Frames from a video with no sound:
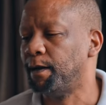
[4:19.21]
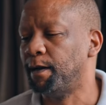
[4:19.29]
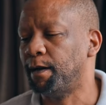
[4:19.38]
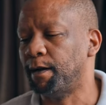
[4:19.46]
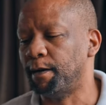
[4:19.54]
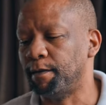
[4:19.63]

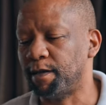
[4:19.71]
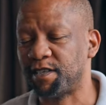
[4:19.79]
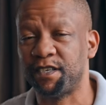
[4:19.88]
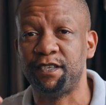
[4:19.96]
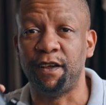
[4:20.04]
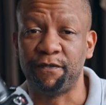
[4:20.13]
Uh, this
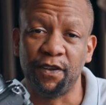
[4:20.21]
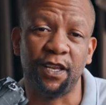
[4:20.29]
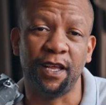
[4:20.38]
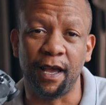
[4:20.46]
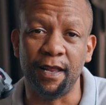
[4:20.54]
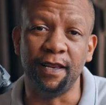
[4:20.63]
is
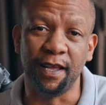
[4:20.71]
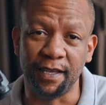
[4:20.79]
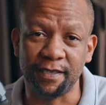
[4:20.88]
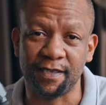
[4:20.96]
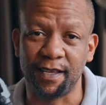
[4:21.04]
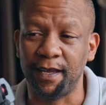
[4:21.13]
definitely a
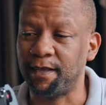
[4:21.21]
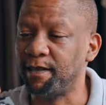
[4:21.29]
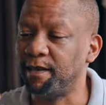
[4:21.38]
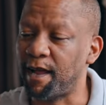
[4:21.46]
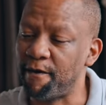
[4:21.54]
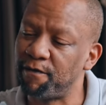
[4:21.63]
lens that
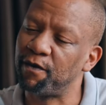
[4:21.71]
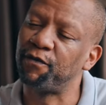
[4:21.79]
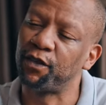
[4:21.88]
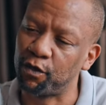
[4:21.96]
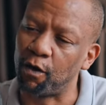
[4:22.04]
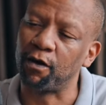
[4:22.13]
every
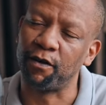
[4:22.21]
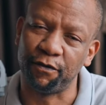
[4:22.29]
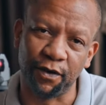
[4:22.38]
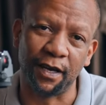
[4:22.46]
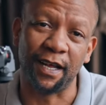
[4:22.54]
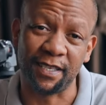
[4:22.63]

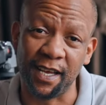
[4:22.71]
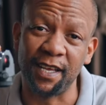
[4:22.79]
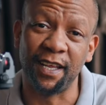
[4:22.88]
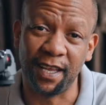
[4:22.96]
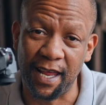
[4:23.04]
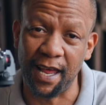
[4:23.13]
photographer, and I say
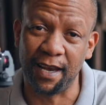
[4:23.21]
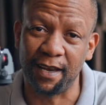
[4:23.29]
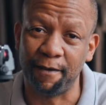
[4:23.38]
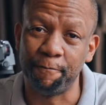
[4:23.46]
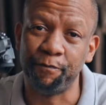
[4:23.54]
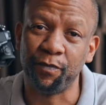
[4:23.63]
it
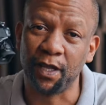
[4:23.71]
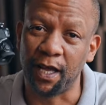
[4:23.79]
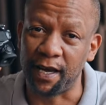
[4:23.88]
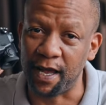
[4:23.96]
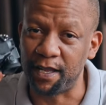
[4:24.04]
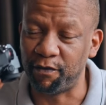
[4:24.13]
again,
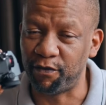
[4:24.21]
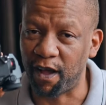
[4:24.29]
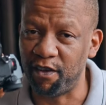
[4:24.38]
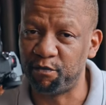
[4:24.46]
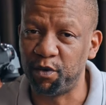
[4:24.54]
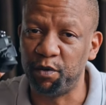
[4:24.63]
an
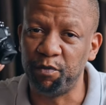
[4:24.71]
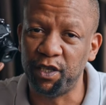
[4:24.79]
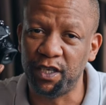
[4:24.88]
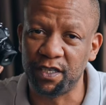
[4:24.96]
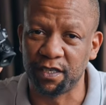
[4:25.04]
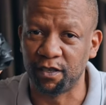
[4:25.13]
85mm
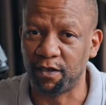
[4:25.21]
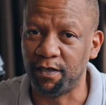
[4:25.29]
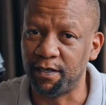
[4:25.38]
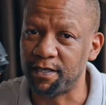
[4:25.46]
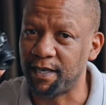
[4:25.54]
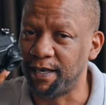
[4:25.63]
is,
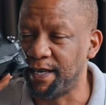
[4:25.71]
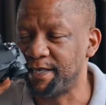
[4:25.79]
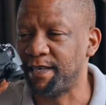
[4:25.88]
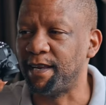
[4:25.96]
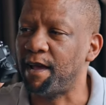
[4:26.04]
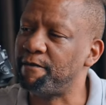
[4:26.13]
is a,
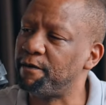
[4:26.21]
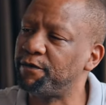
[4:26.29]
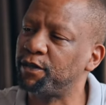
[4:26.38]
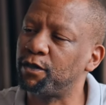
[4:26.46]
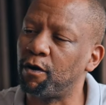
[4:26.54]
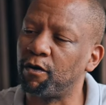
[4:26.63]
lens that every
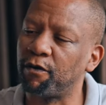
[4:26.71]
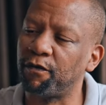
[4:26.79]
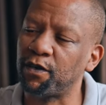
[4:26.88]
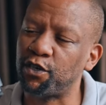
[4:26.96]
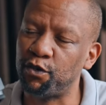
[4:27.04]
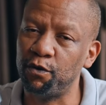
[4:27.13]

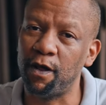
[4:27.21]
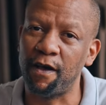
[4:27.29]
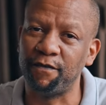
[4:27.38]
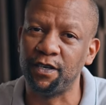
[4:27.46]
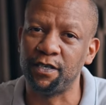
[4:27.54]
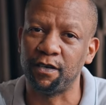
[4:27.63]
photographer should
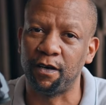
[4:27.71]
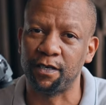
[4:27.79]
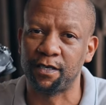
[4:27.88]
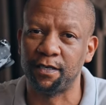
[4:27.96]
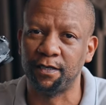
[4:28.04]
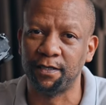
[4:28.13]
have in his
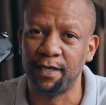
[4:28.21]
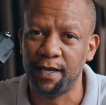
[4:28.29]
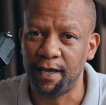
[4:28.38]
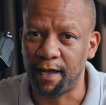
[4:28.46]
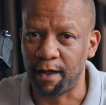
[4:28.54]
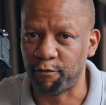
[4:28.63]
arsenal.
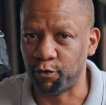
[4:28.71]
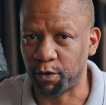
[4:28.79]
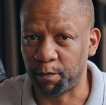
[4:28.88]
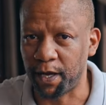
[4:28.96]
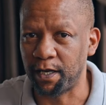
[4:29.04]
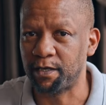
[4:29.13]
And for
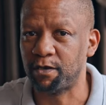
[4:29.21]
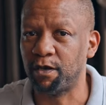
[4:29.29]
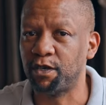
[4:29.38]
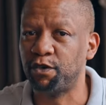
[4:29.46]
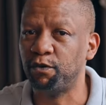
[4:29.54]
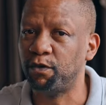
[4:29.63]
the
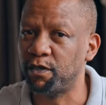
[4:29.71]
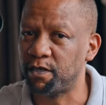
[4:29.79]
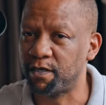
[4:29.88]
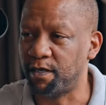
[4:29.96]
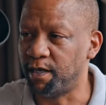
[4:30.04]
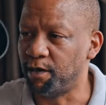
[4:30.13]
Panasonic
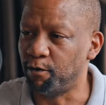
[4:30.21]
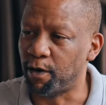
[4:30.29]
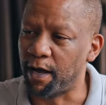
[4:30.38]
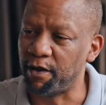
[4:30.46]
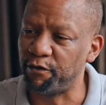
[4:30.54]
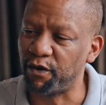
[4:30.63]
shooters, the
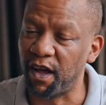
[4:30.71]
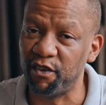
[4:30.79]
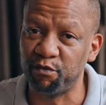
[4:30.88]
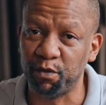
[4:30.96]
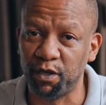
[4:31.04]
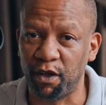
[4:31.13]

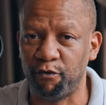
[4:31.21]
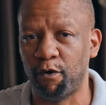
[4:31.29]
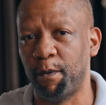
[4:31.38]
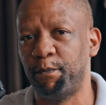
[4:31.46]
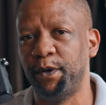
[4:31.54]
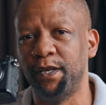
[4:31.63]
85mm
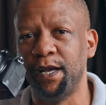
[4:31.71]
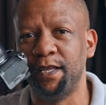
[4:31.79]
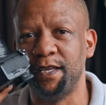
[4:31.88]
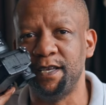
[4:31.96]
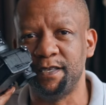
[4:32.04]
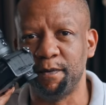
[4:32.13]

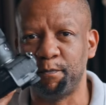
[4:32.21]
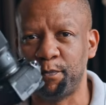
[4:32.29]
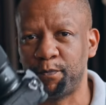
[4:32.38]
f1.8 is a